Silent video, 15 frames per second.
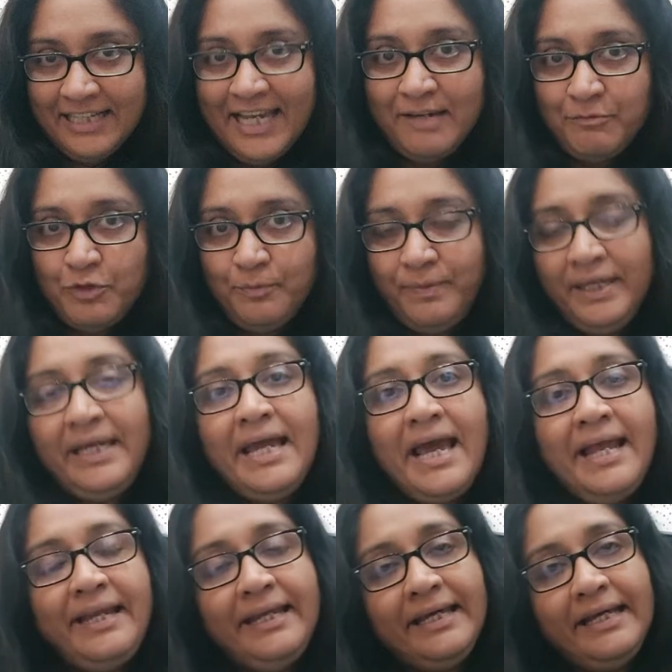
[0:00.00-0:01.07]

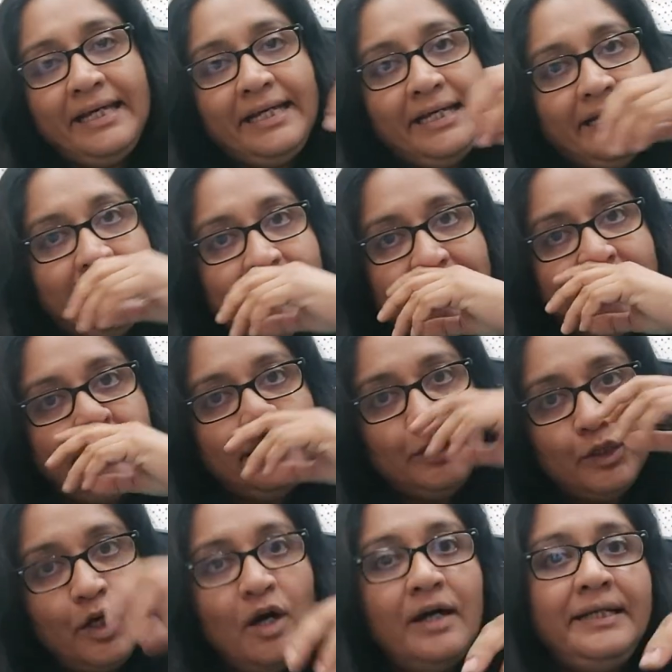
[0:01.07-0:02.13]
and the
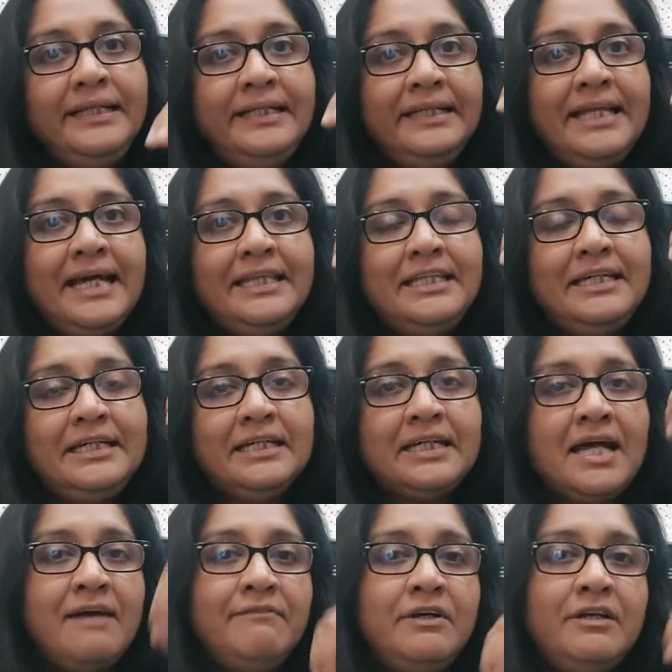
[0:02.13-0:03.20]
authority that the
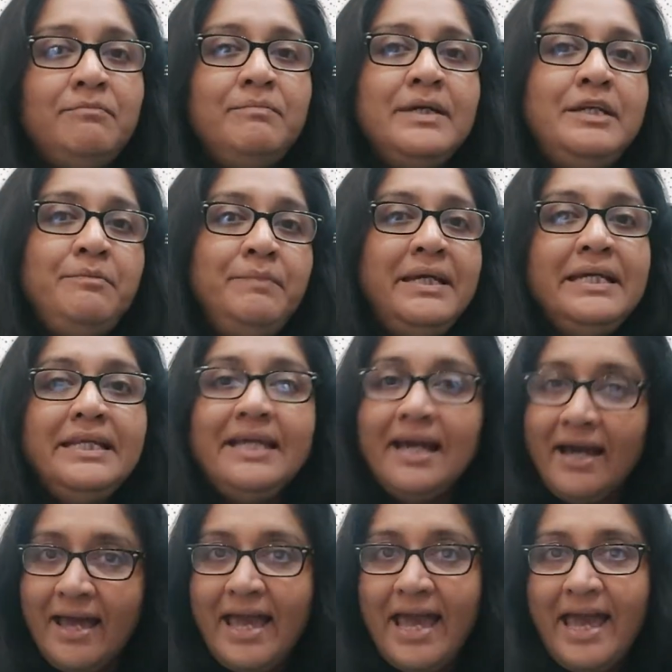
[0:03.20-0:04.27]
government
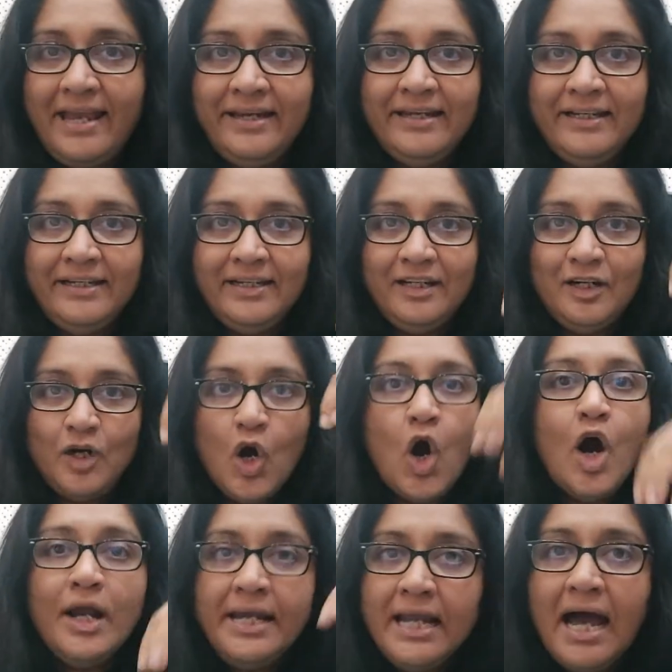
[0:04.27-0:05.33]
media had
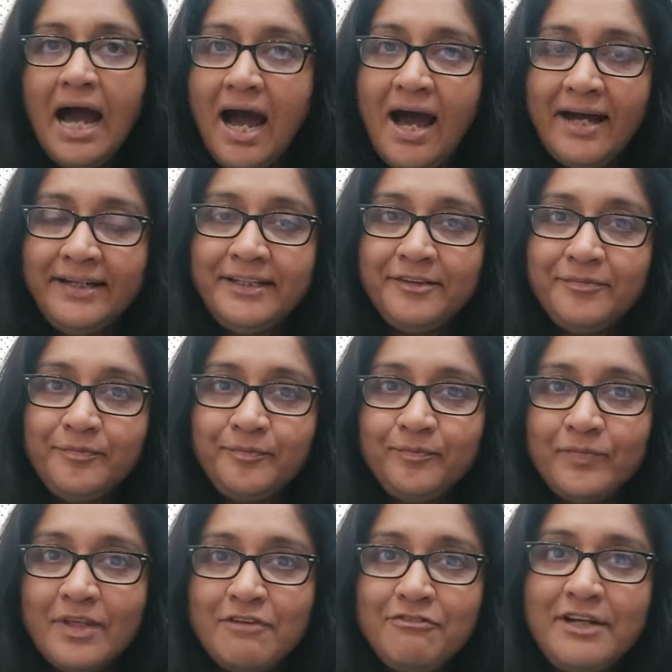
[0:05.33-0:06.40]
on art,
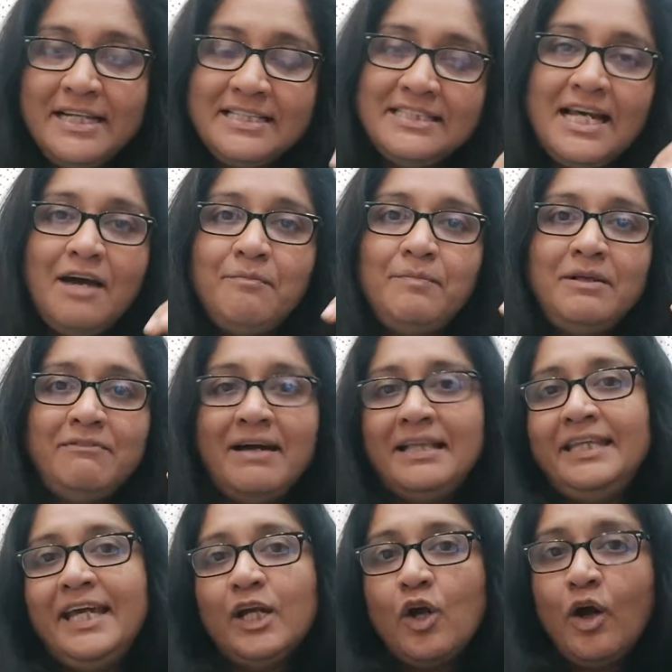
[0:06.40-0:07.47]
for example,
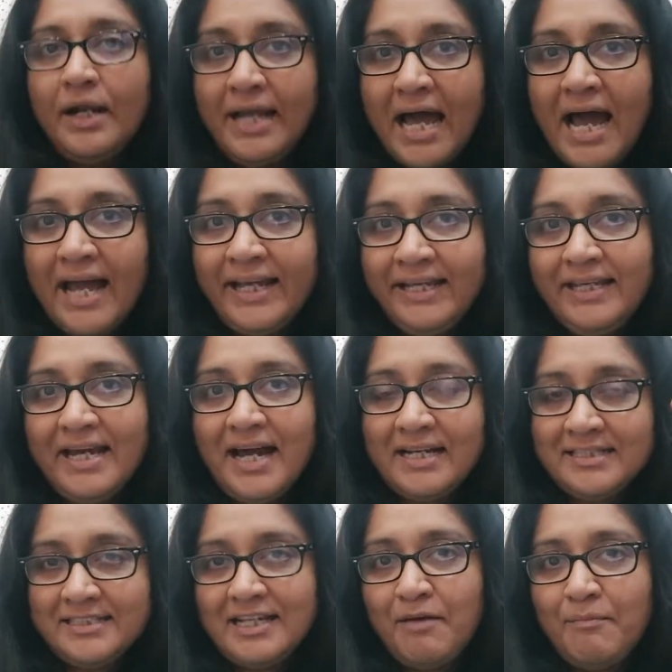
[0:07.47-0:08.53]
what they called high
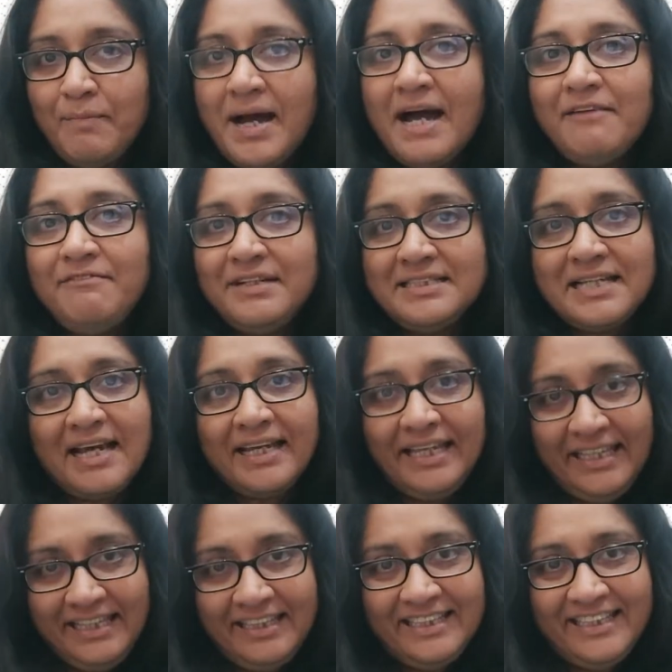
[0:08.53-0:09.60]
art, Sambhavya
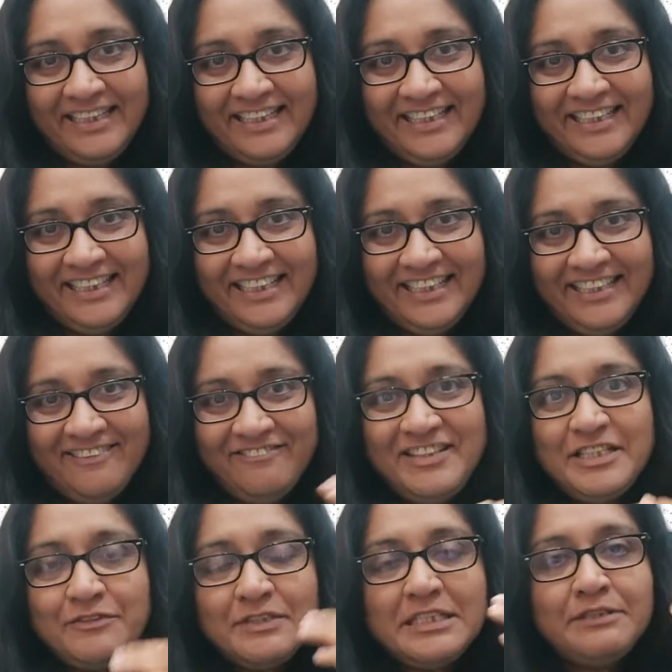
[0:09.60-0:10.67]
Sangeeta,
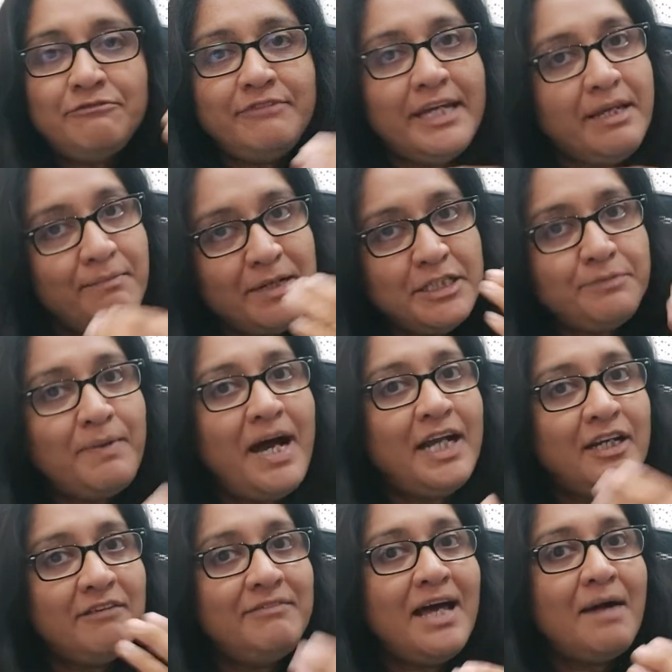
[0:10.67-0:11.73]
which was very much
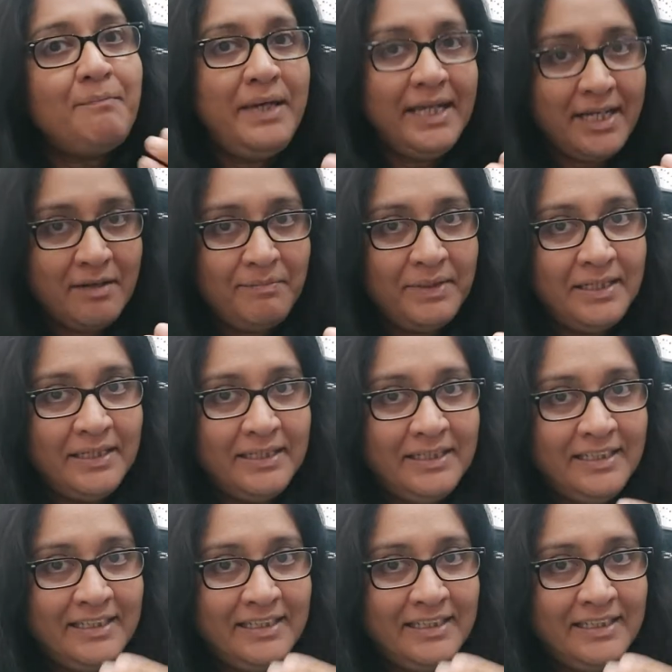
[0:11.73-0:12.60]
part of the apekama